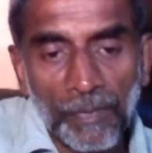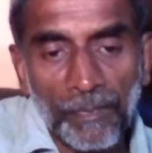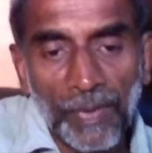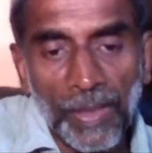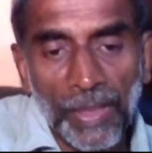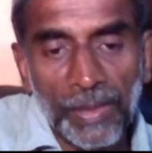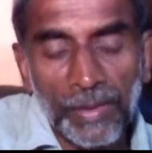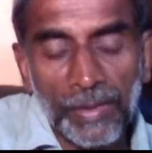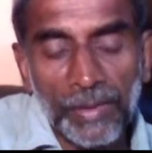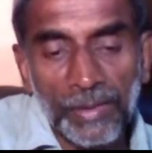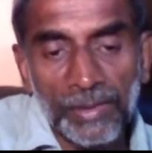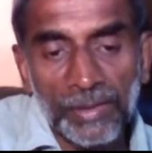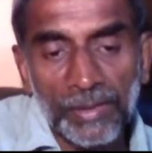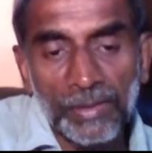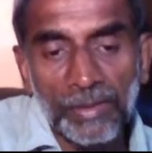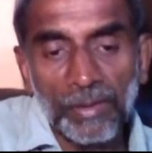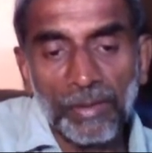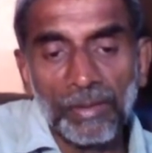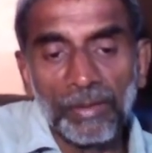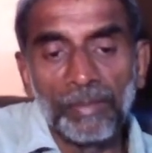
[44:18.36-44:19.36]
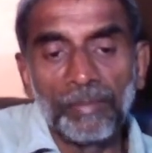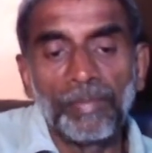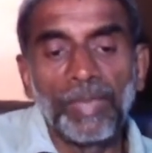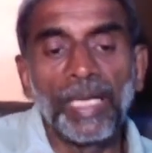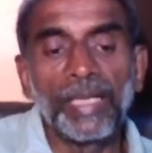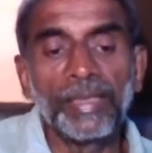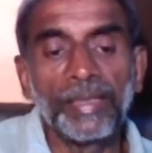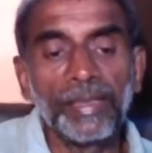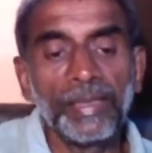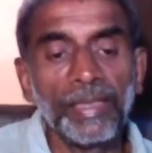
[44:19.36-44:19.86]
flatness or
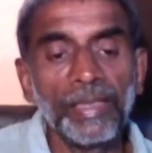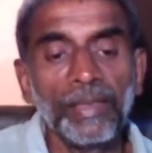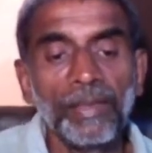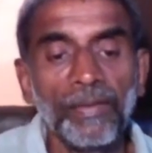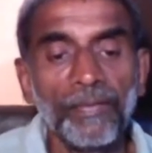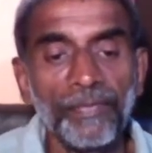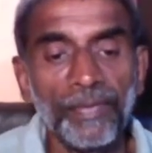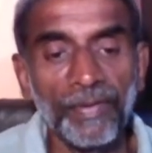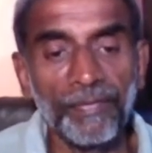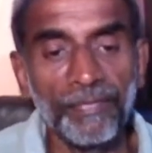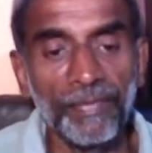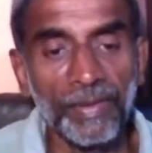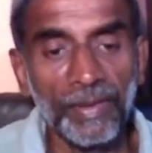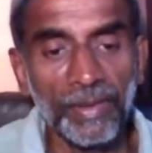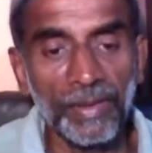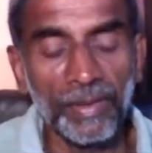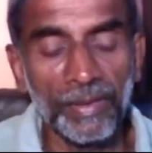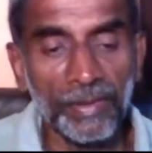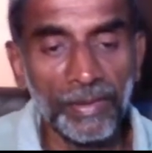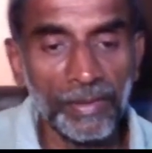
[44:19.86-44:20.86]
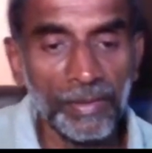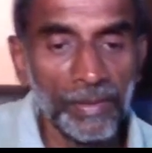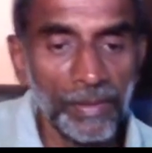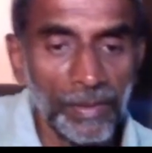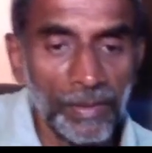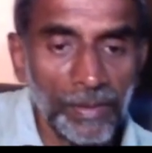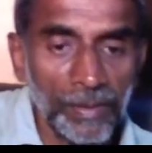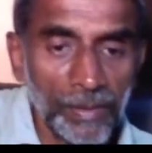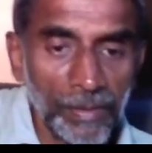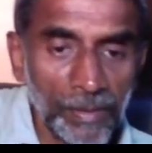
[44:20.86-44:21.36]
blunting of effect,
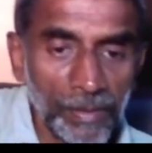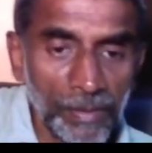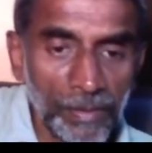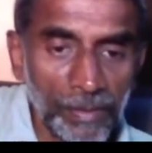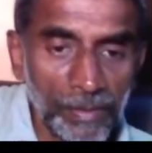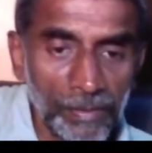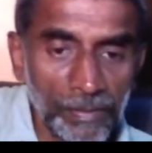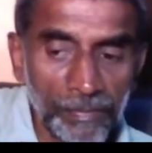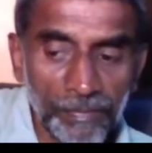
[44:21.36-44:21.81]
uh,